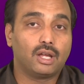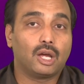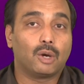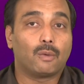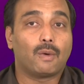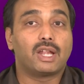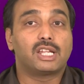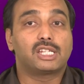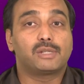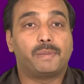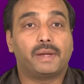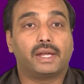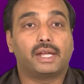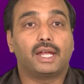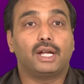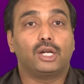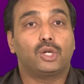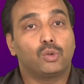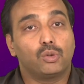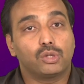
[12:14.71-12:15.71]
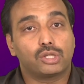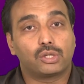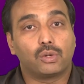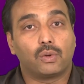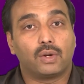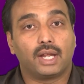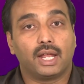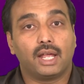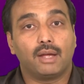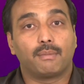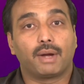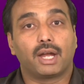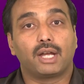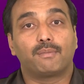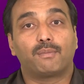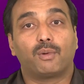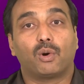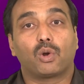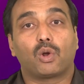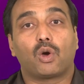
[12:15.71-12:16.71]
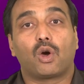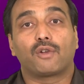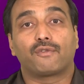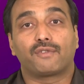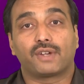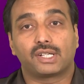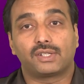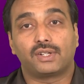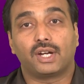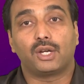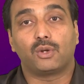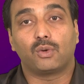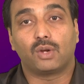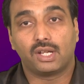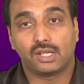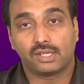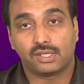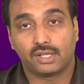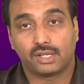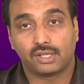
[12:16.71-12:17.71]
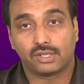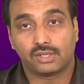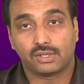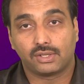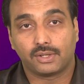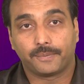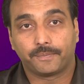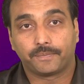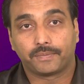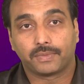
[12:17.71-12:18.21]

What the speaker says: while speaking too slowly might bore or frustrate your listeners.